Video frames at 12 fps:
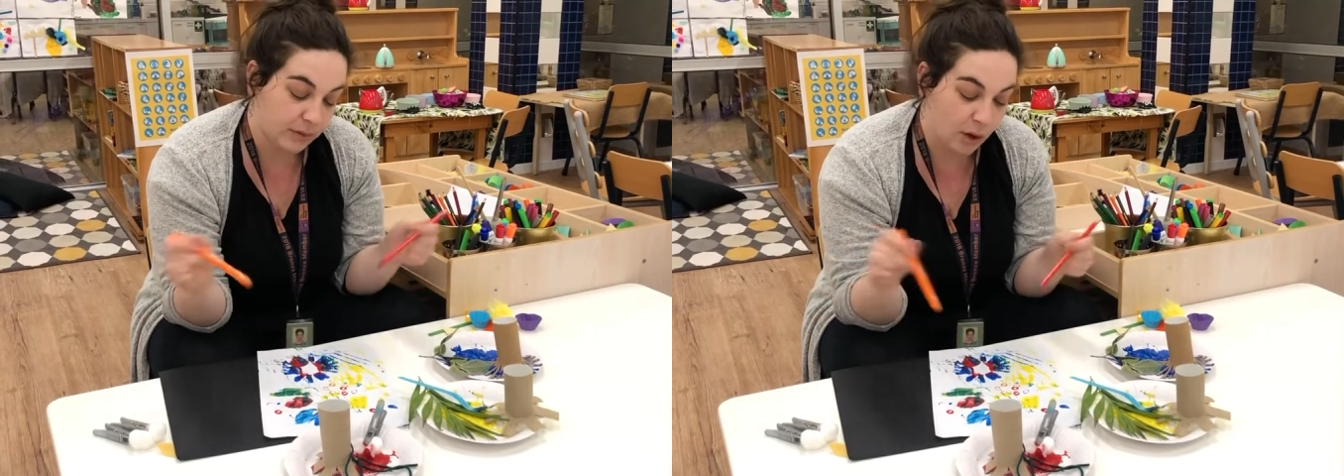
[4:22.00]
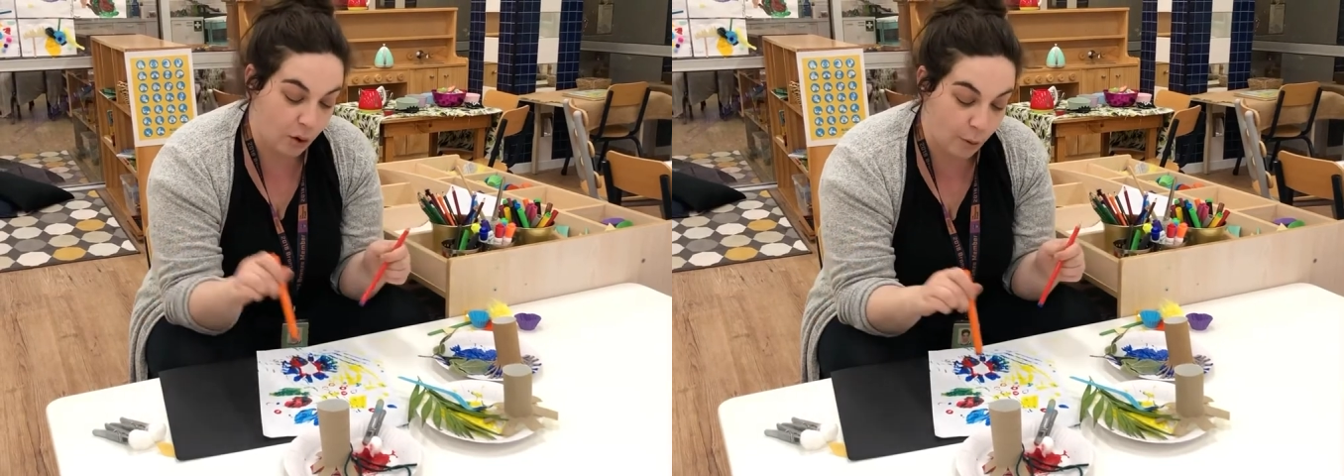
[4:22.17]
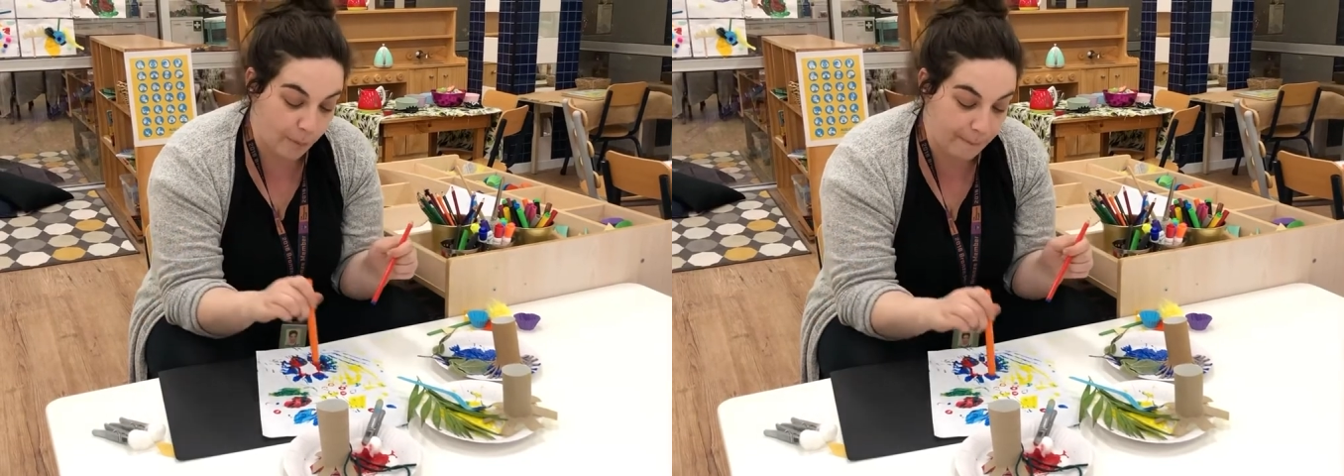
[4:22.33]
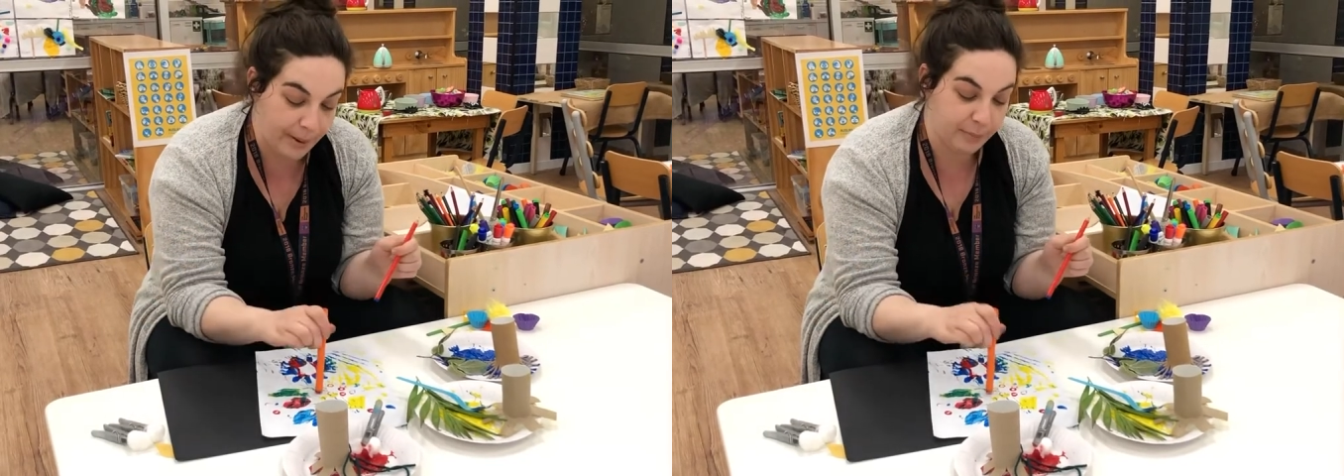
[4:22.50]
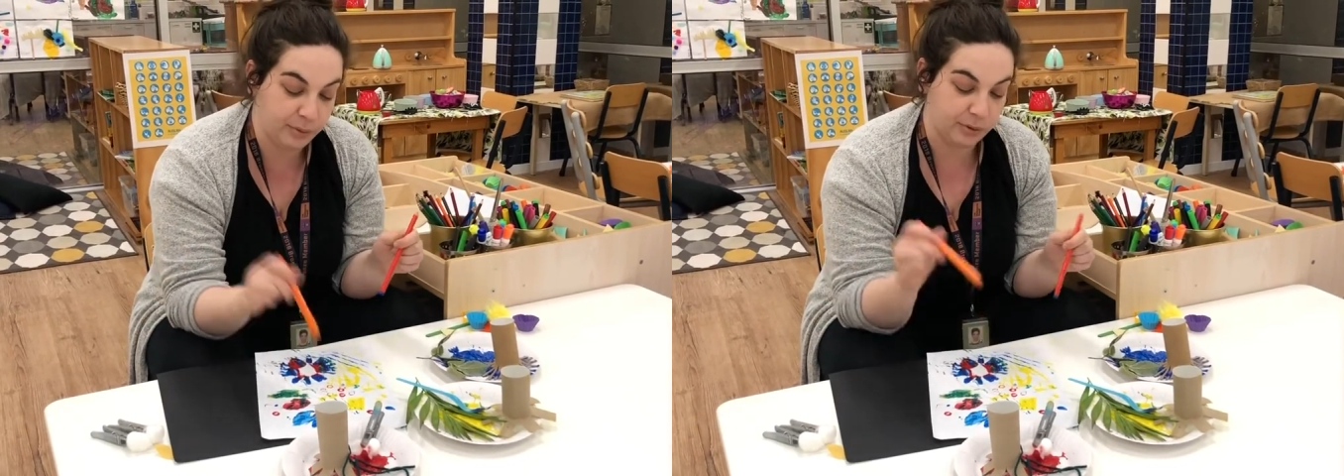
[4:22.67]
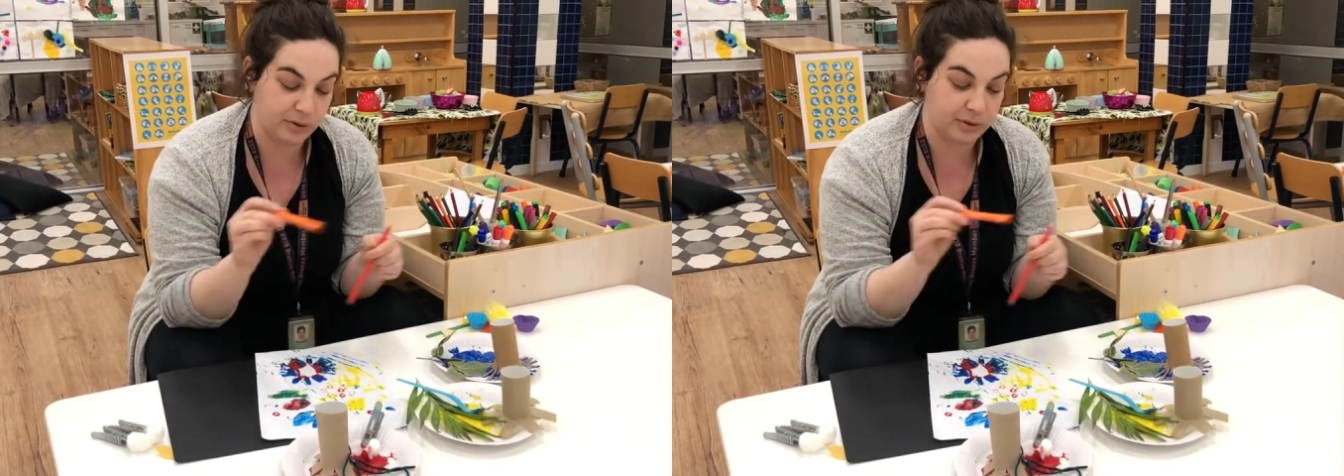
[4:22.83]
or
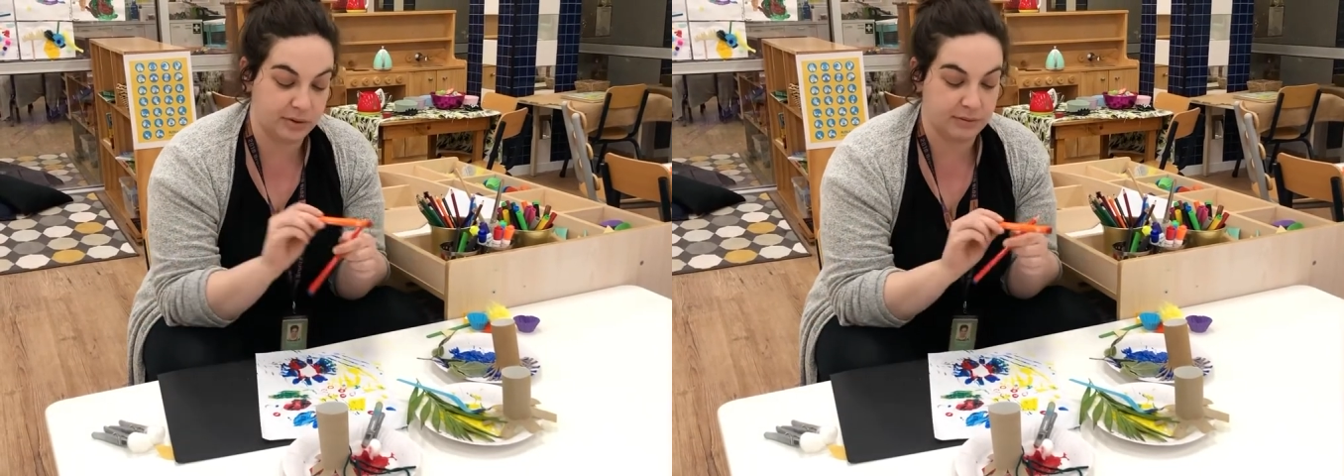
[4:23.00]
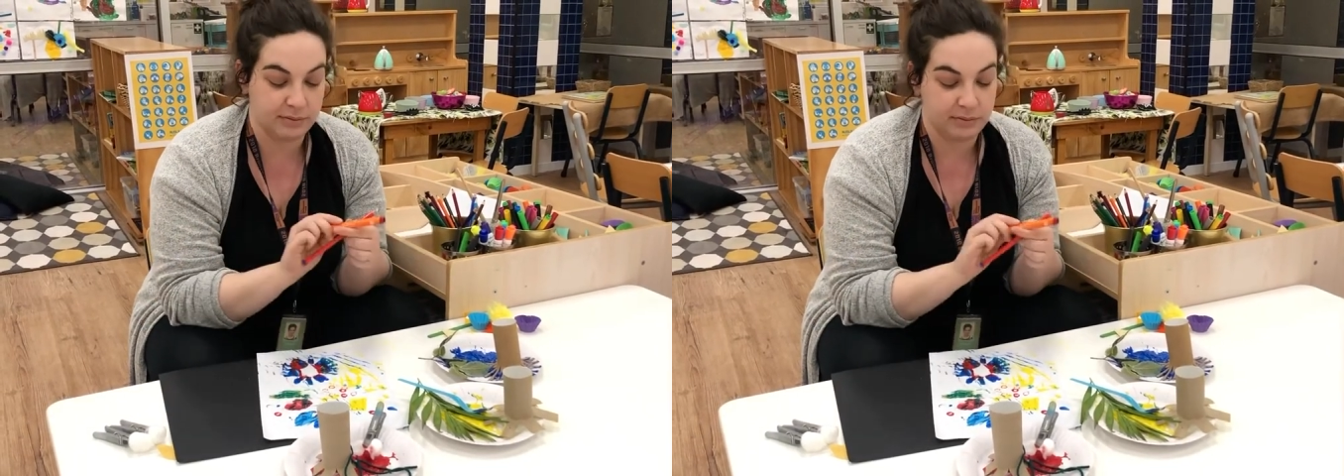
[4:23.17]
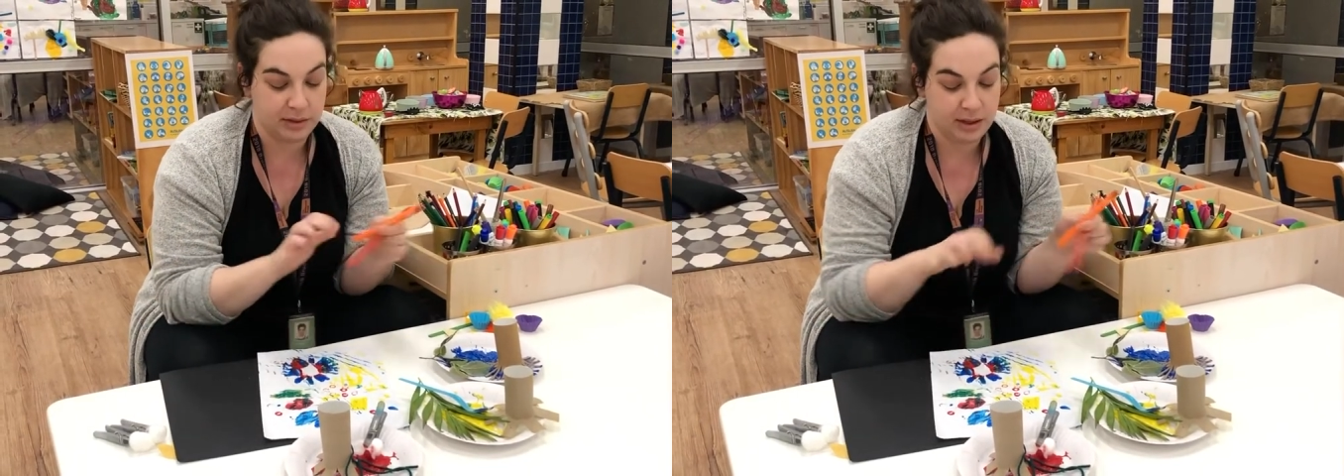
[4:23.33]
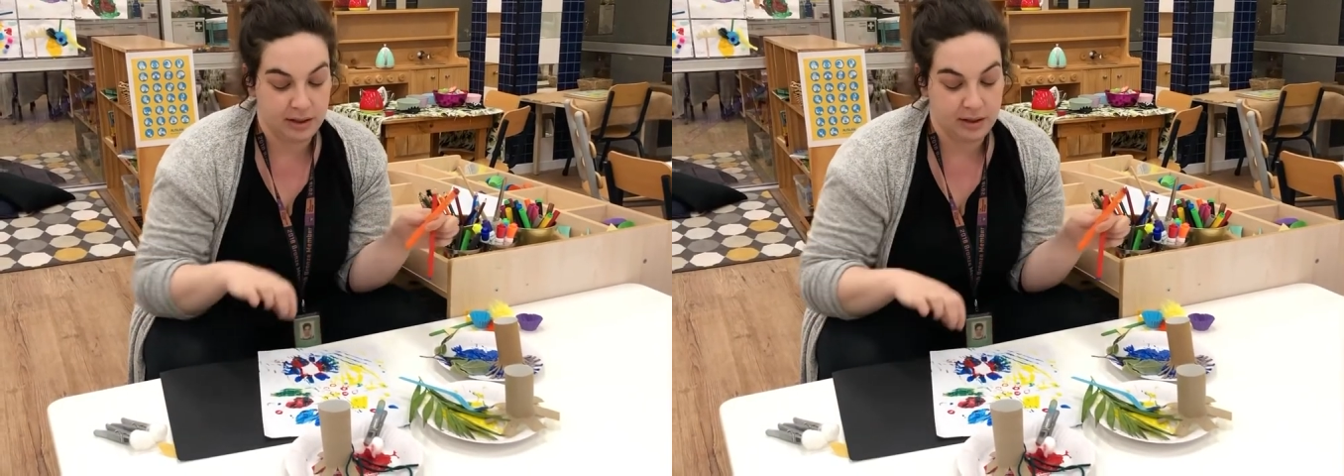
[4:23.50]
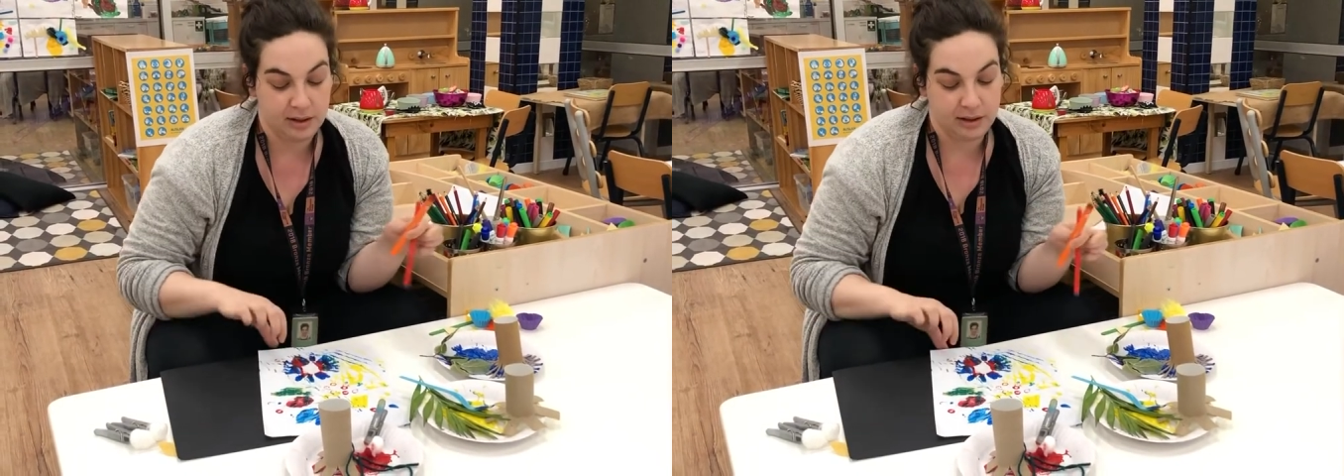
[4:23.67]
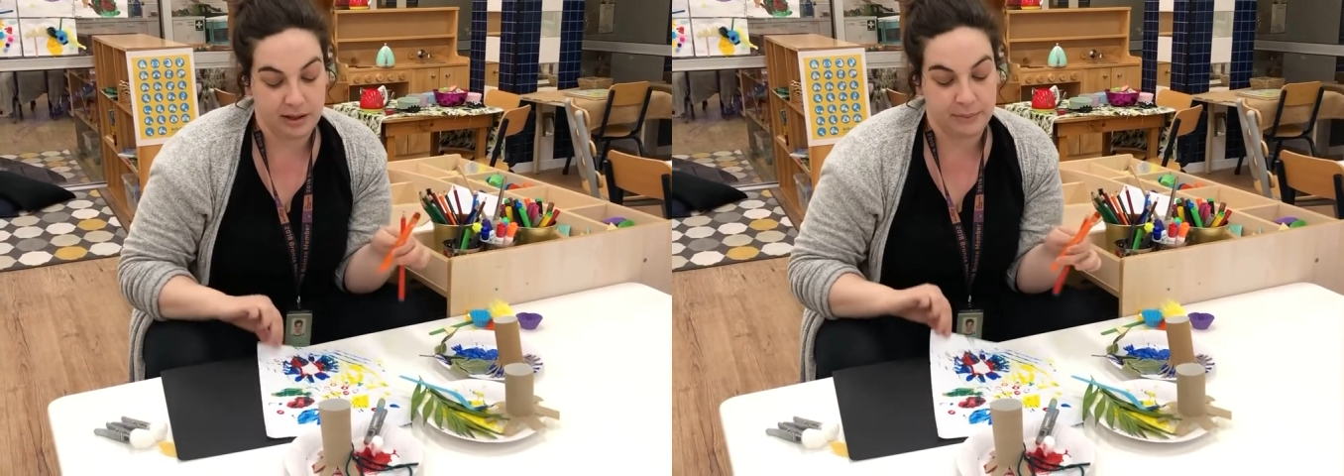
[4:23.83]
bubbles.
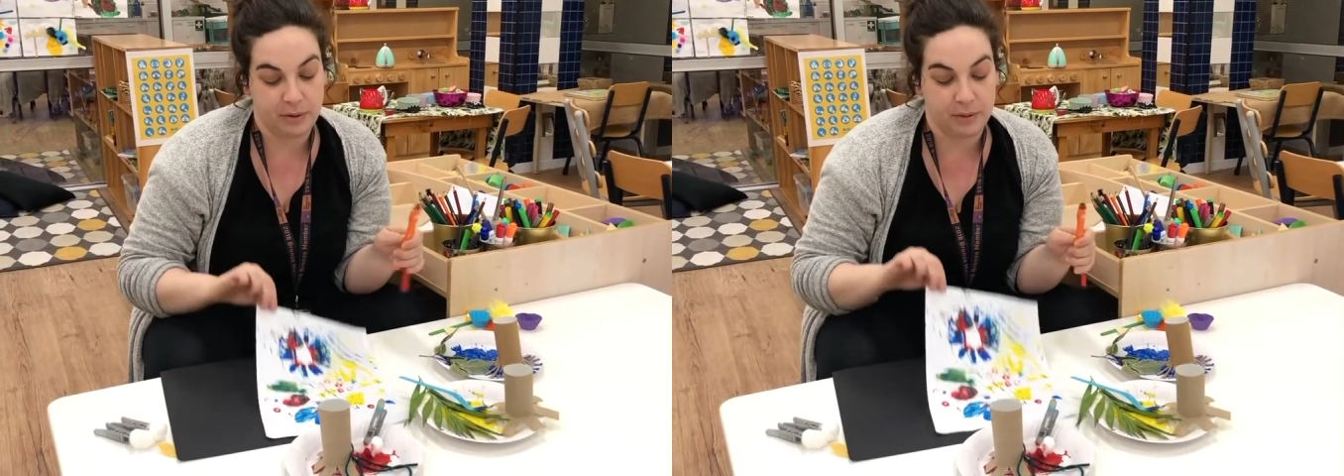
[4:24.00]
That